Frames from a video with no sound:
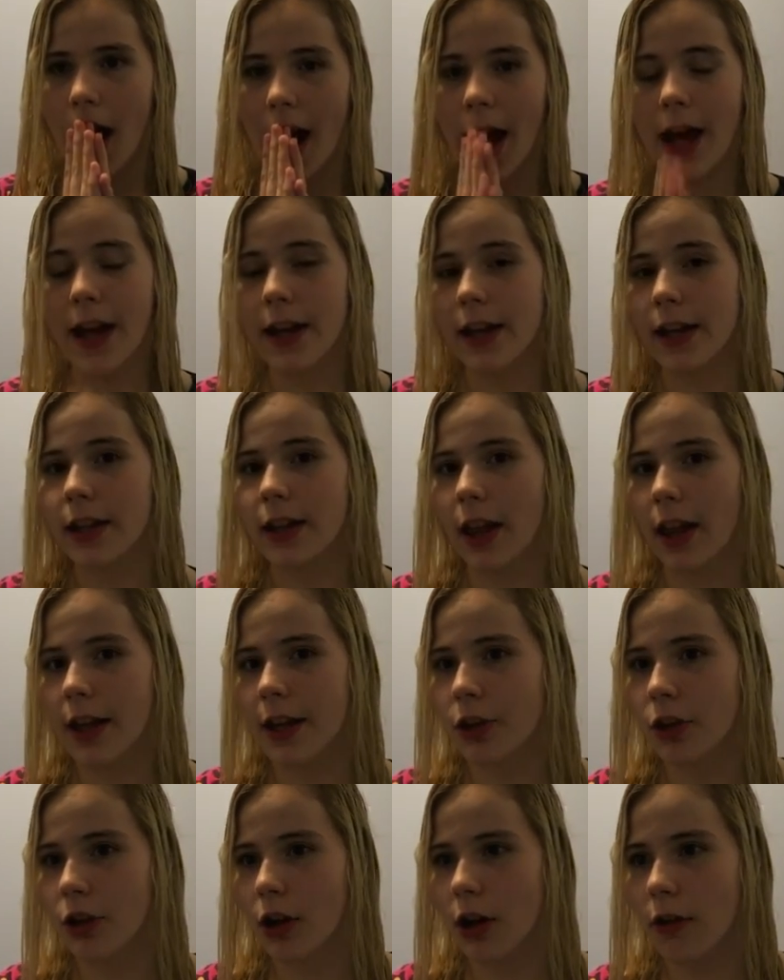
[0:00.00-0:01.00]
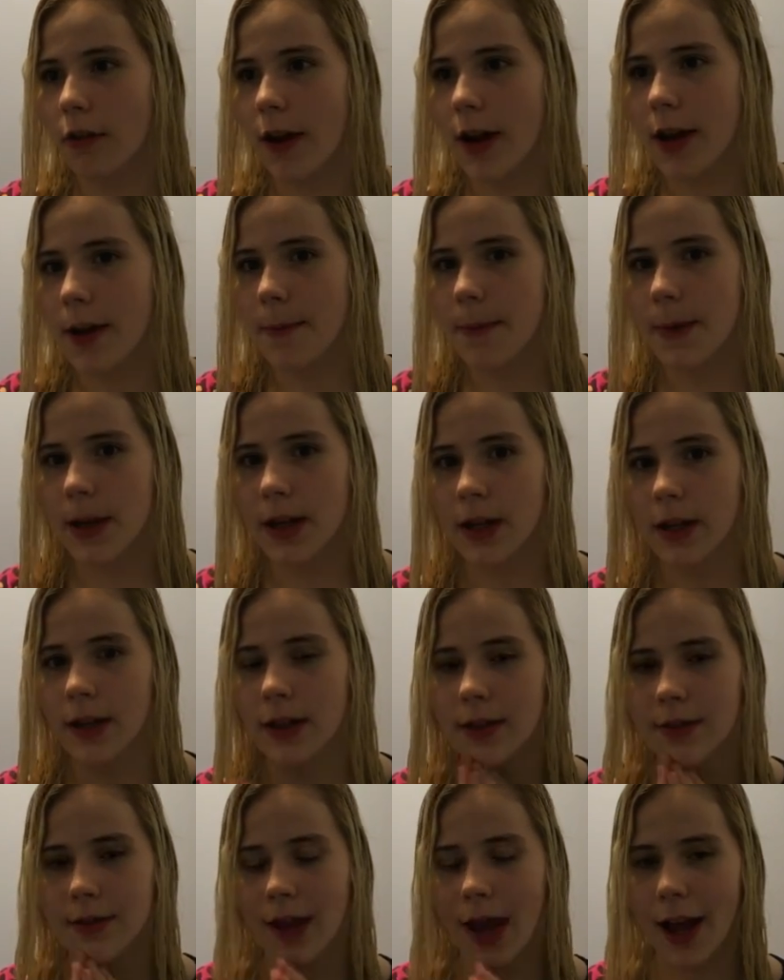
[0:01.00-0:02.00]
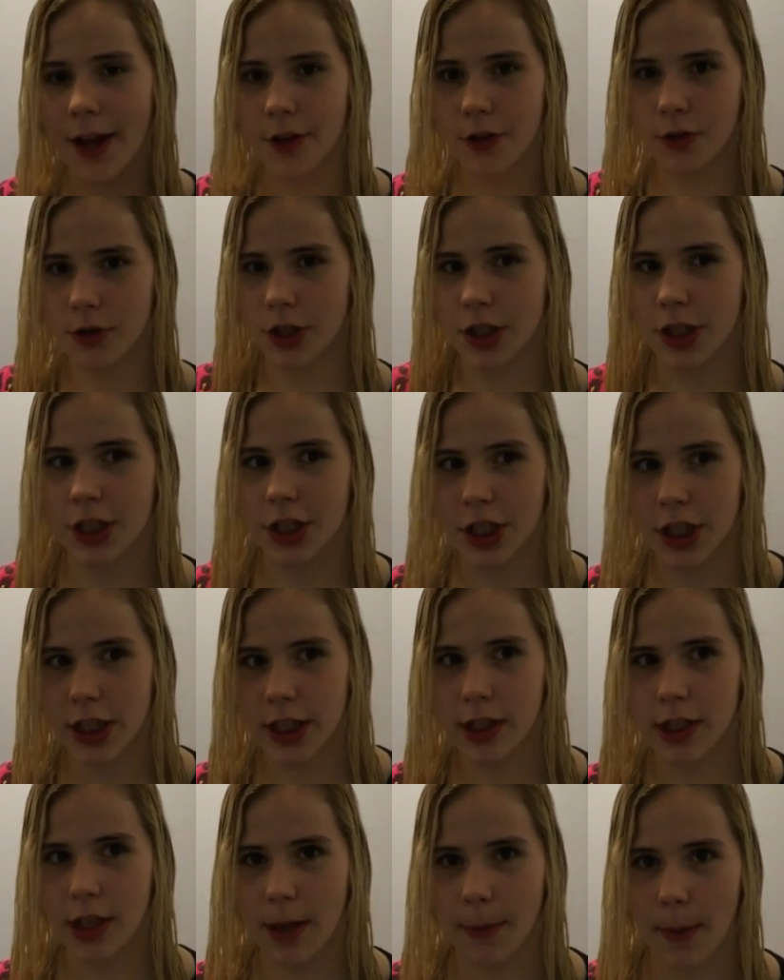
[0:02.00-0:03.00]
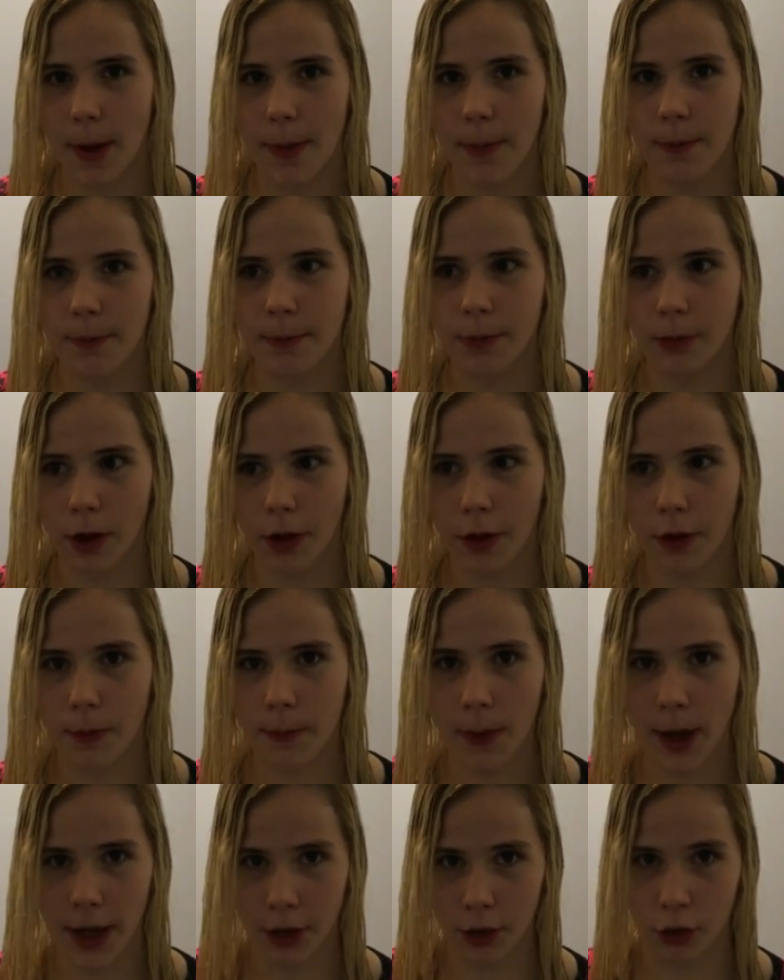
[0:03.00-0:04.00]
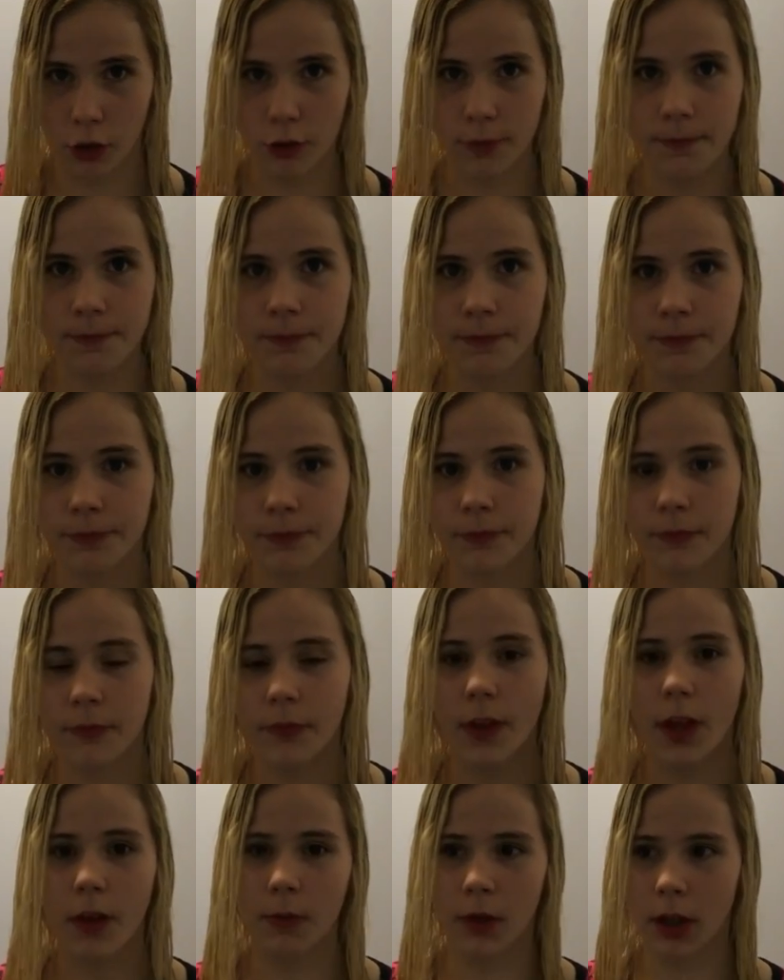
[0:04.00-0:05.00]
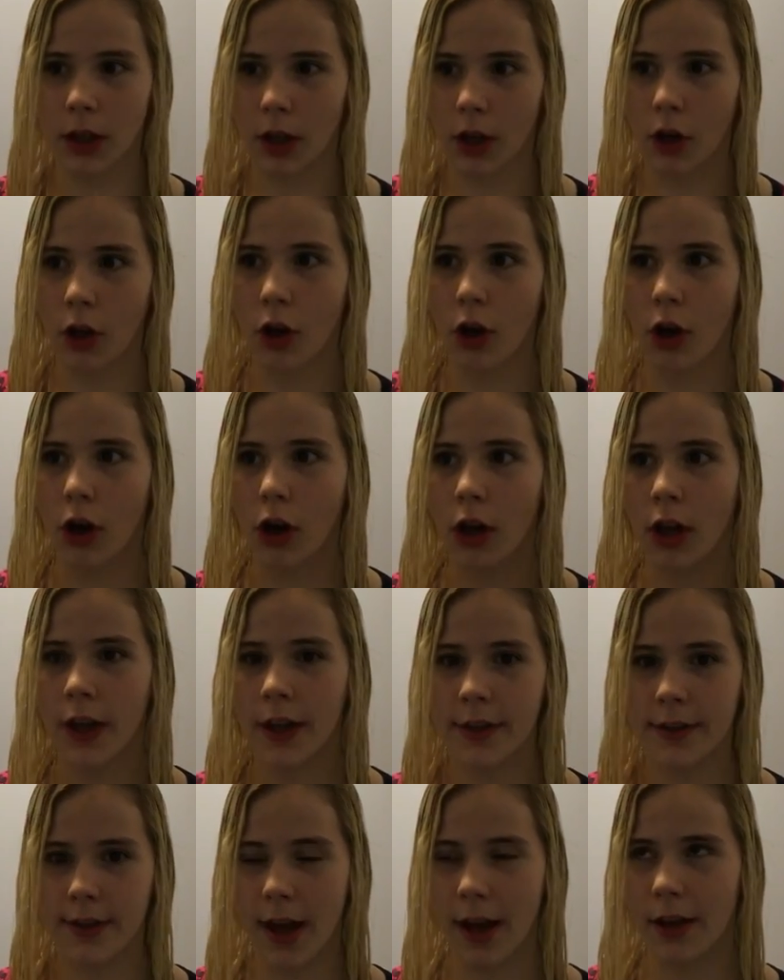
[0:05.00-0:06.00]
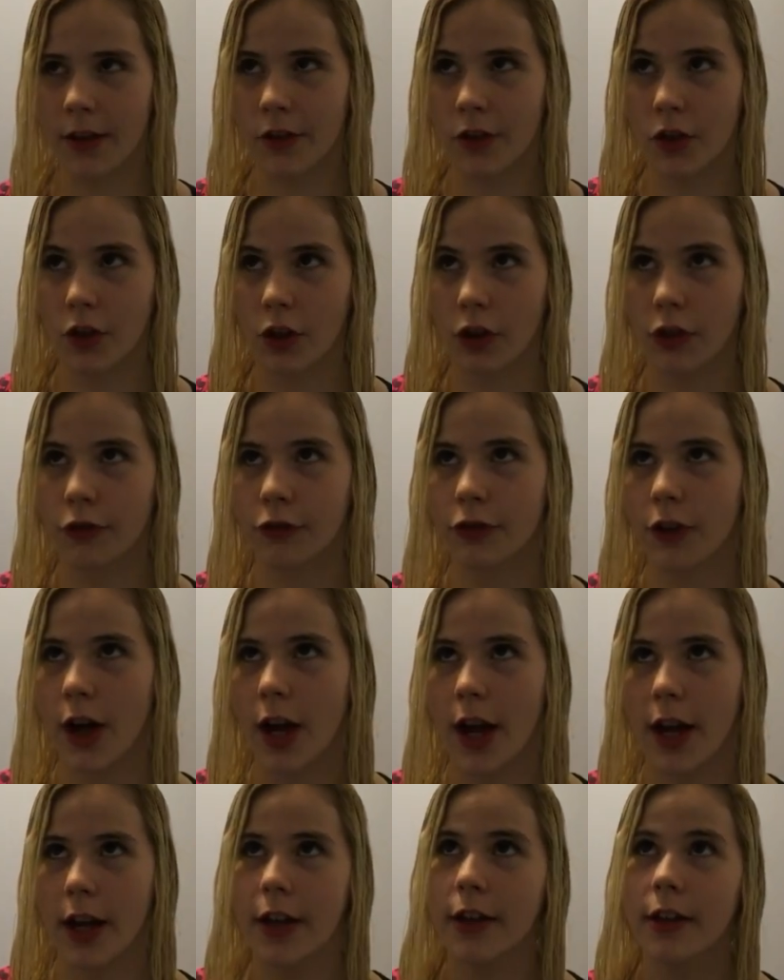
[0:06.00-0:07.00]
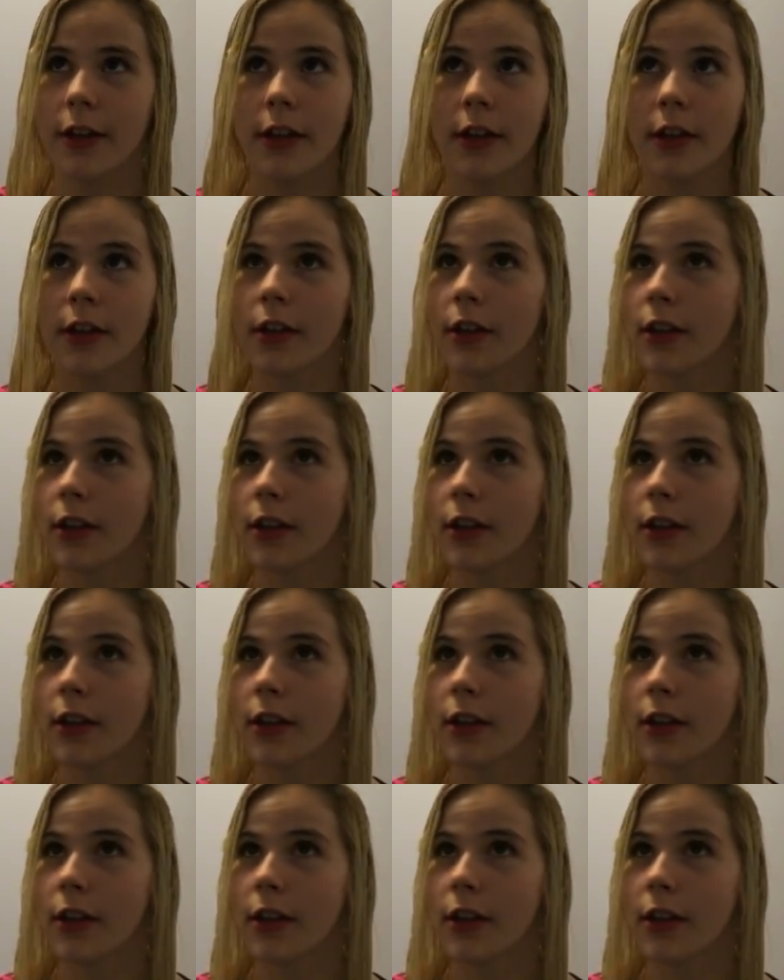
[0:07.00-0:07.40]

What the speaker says: I didn't like her already because I knew she cheated on my brother Michael. We're going to call his ex-girlfriend